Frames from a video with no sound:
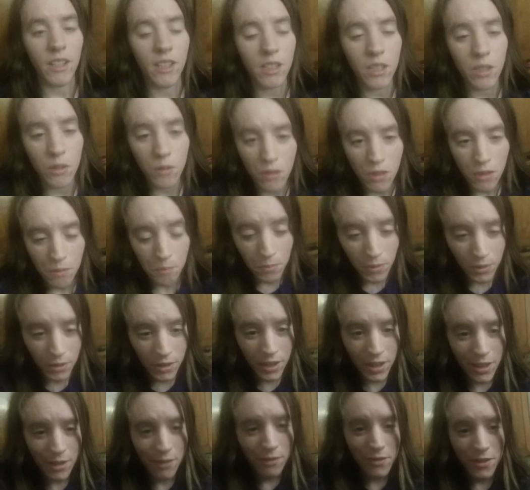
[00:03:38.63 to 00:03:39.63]
you
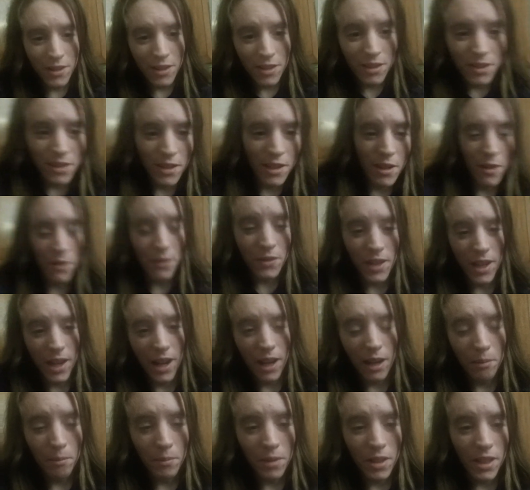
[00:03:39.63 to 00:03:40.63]
believed, deceived
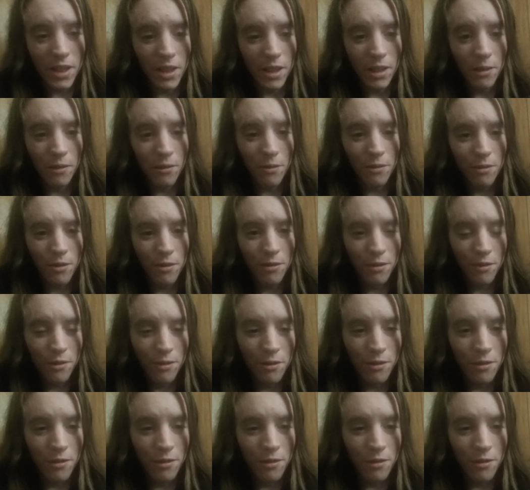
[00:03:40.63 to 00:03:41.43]
Adam and Eve,